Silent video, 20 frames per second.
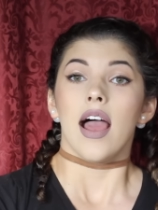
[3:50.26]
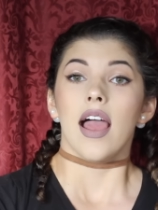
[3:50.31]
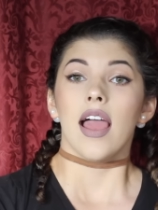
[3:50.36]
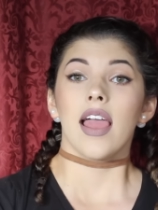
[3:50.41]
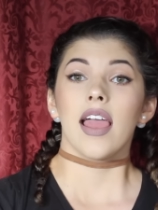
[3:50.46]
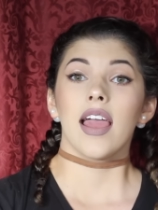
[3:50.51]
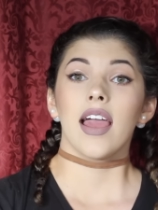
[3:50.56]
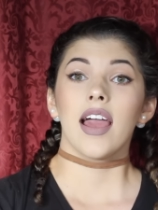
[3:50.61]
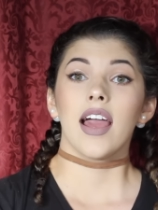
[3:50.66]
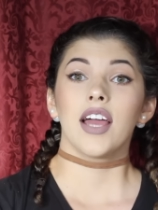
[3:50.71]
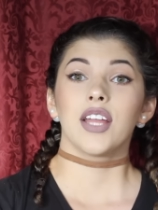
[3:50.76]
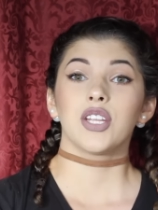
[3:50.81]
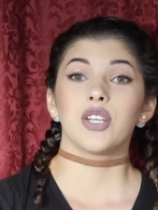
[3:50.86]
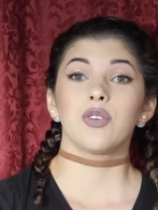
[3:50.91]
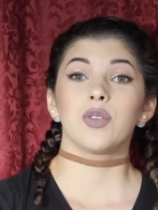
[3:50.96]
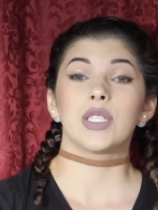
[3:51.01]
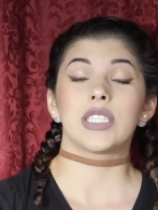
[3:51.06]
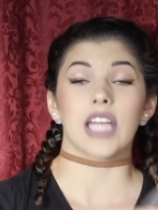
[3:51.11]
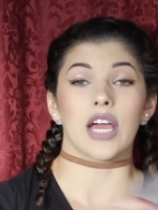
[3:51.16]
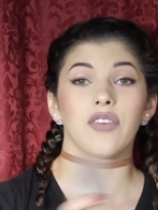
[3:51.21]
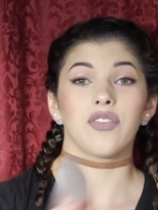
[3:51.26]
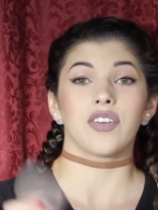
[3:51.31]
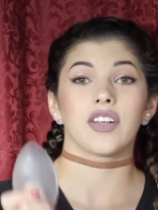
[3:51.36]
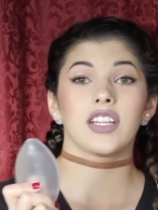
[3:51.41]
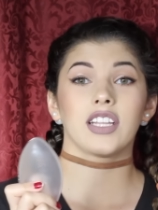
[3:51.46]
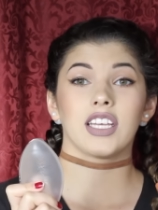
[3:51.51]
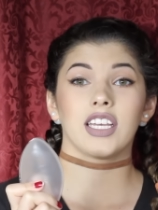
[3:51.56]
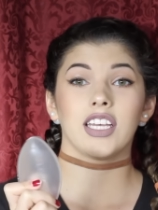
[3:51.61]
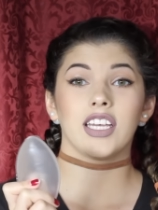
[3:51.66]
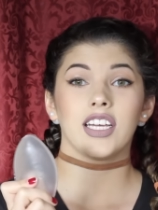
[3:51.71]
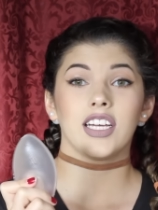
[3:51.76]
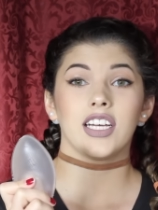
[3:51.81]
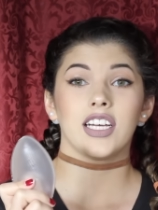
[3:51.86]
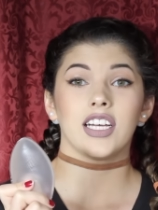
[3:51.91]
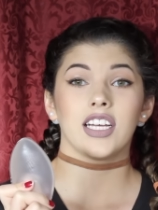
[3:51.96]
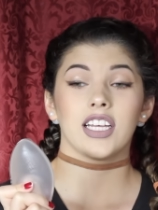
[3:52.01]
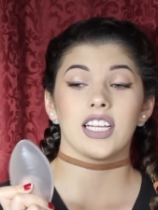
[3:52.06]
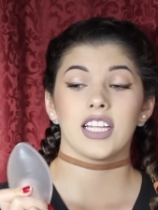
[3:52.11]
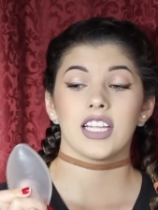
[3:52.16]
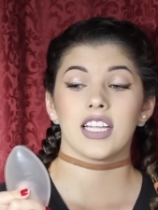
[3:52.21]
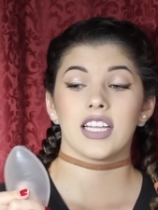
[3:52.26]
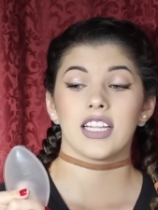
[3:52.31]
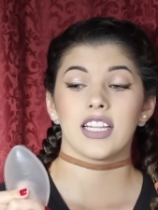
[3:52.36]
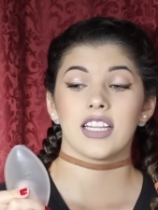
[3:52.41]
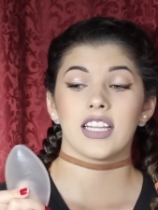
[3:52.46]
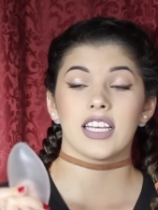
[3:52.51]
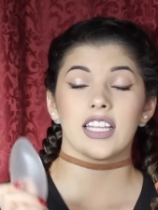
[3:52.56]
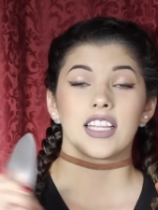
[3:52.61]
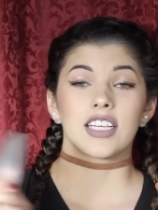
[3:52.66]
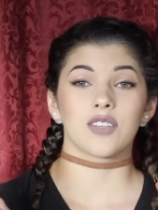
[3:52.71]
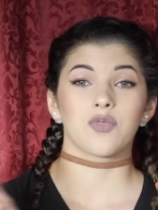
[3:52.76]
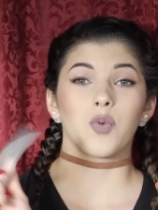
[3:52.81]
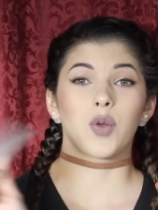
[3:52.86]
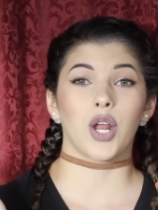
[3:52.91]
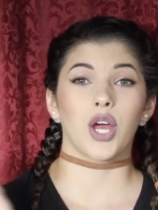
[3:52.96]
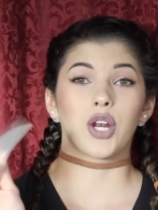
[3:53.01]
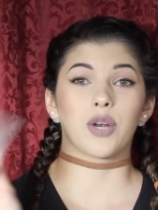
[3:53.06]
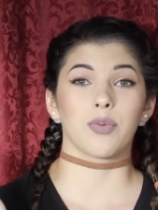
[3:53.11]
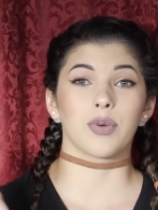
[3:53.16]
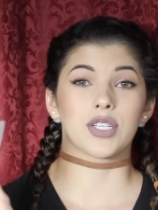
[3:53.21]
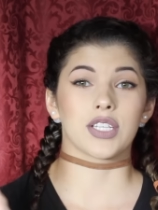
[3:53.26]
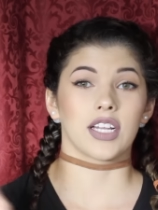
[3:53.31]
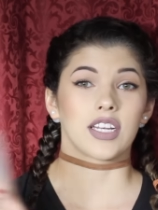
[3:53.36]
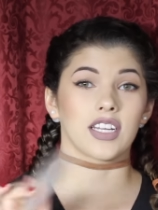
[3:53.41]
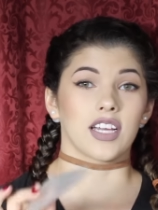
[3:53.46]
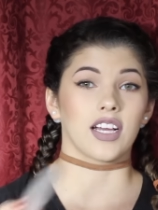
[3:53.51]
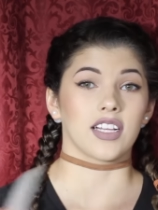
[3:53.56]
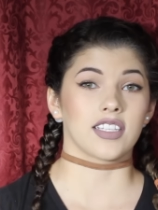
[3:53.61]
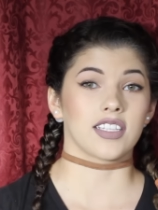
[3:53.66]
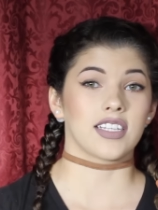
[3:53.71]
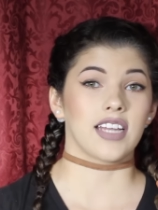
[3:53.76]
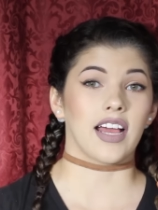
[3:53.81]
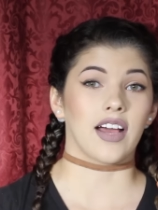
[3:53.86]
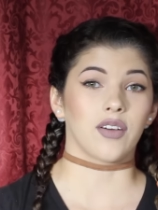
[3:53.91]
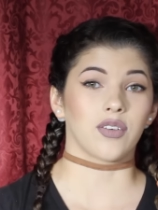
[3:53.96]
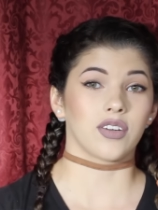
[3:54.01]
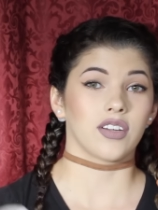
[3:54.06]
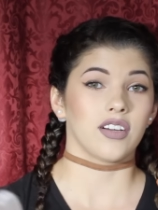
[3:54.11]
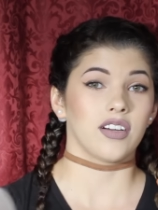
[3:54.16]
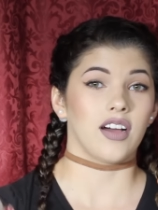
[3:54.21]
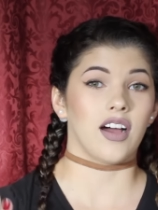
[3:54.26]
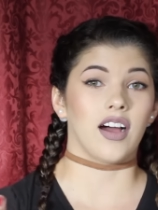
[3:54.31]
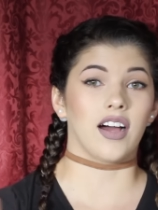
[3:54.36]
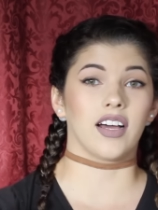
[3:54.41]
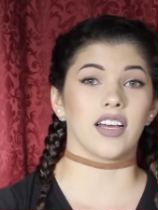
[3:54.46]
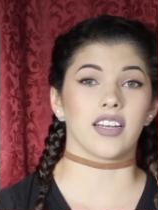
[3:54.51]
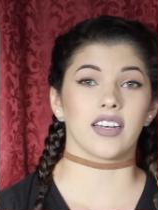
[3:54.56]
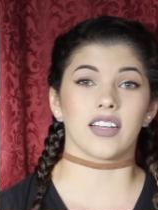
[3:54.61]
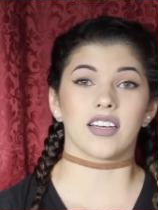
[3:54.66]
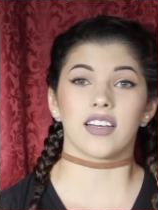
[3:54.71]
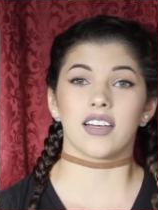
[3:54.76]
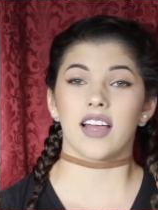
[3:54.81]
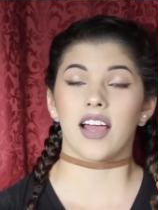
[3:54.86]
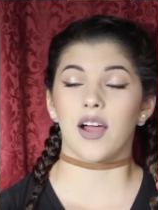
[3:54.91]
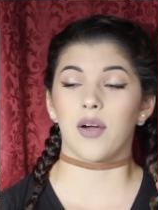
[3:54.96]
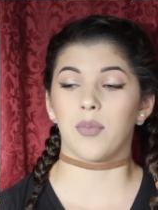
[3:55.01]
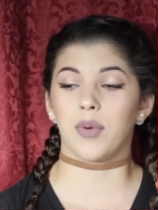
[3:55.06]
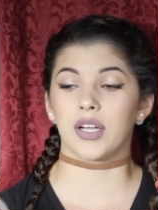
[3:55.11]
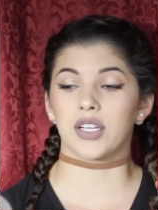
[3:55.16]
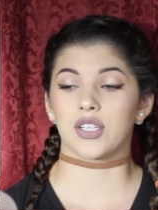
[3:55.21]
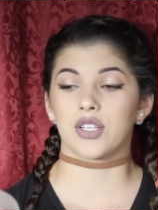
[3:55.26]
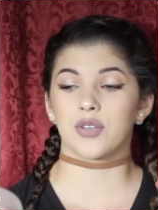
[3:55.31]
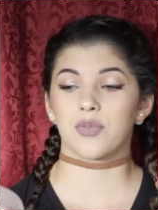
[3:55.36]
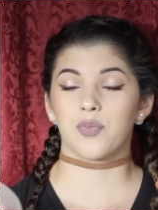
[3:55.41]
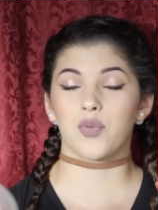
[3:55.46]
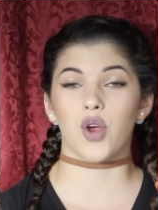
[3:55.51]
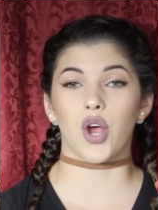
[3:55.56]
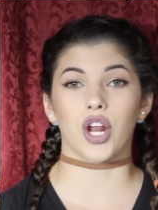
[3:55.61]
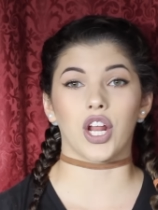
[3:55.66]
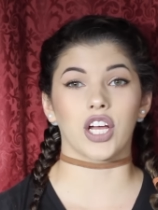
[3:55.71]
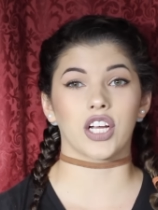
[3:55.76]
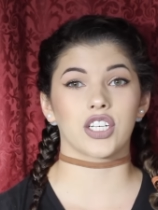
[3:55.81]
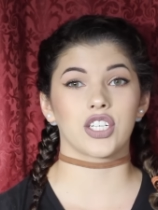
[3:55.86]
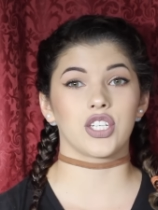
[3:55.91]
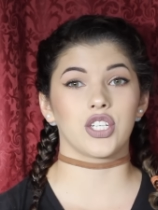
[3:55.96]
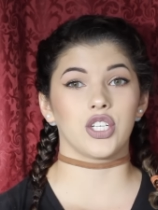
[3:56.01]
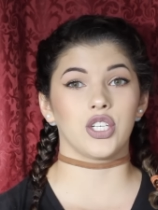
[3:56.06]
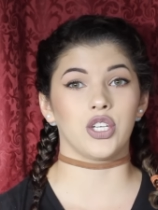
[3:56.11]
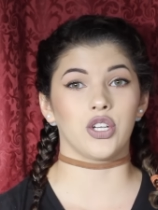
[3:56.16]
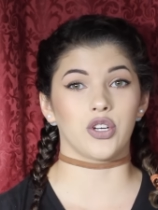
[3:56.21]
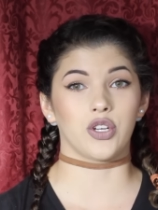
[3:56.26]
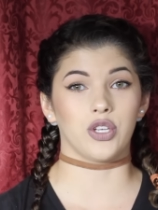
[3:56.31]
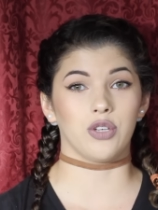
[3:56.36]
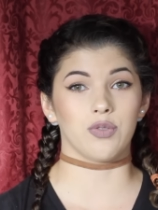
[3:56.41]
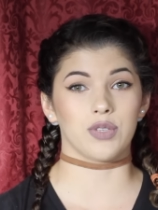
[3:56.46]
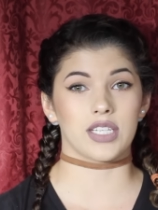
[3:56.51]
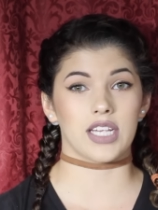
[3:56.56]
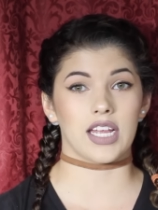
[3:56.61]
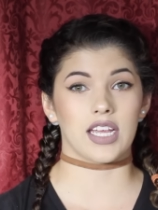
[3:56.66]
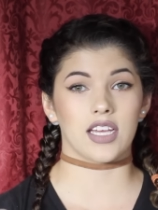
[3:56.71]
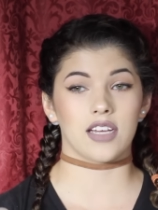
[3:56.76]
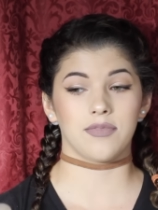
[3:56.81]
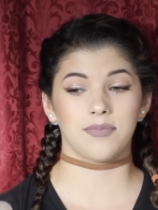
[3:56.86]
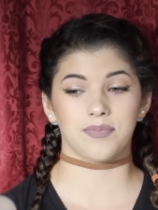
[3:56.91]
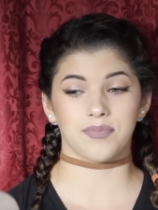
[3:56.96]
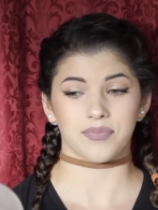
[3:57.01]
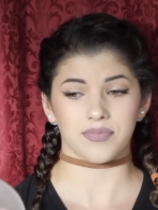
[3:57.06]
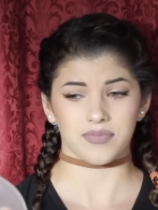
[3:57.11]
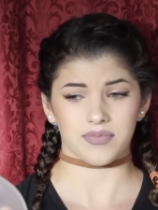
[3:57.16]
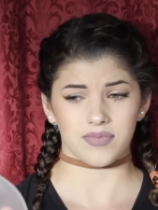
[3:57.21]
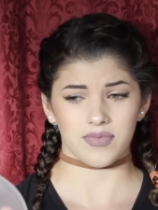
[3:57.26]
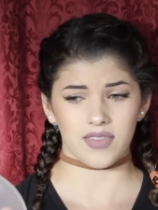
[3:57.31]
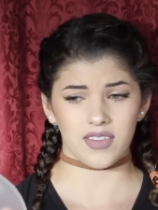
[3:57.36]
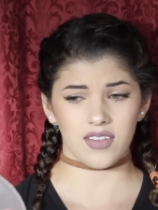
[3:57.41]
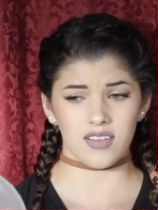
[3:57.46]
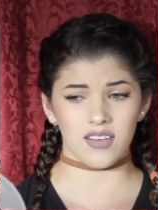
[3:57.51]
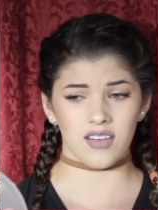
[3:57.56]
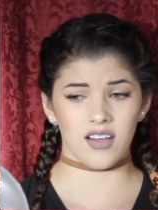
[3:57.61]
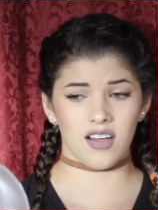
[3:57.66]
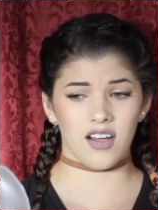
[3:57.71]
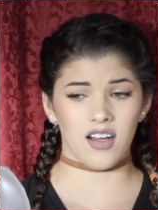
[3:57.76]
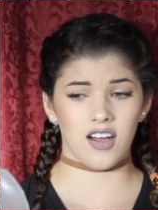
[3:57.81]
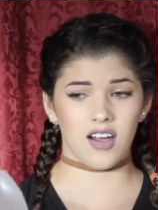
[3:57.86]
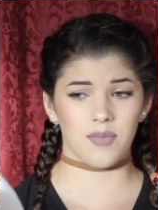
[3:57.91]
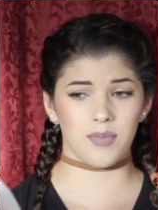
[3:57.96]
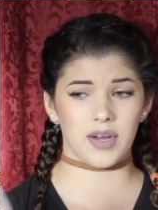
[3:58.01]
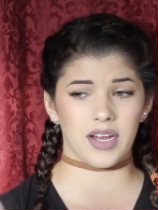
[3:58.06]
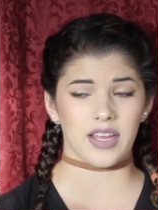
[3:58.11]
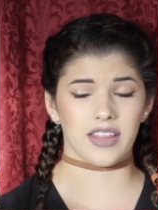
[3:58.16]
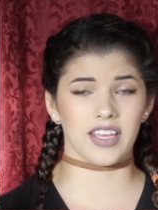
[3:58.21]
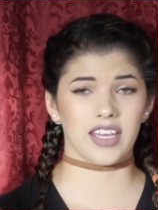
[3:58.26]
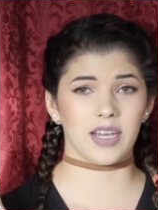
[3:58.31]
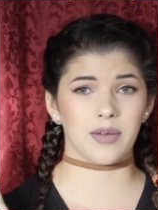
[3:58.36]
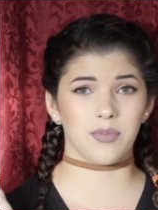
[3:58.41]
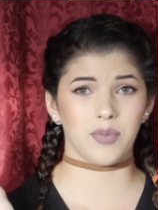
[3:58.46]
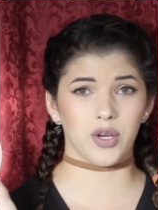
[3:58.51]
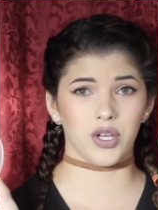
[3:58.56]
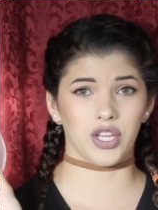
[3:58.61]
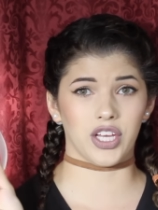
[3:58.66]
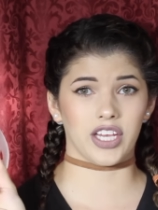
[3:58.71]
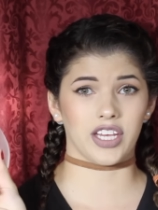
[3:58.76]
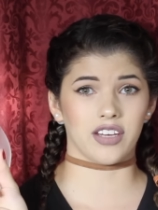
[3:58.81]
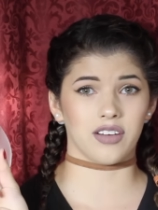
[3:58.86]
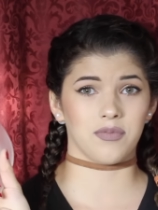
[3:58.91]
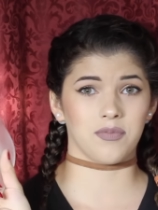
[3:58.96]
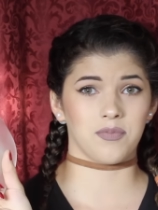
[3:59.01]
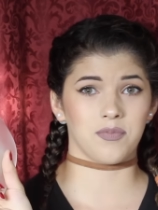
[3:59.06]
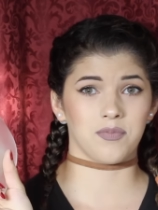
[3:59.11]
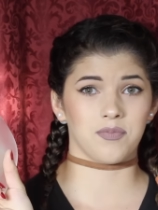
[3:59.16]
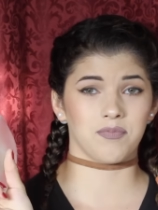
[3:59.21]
And you definitely, like this 100% cuts down on how much product you're using. I think I put like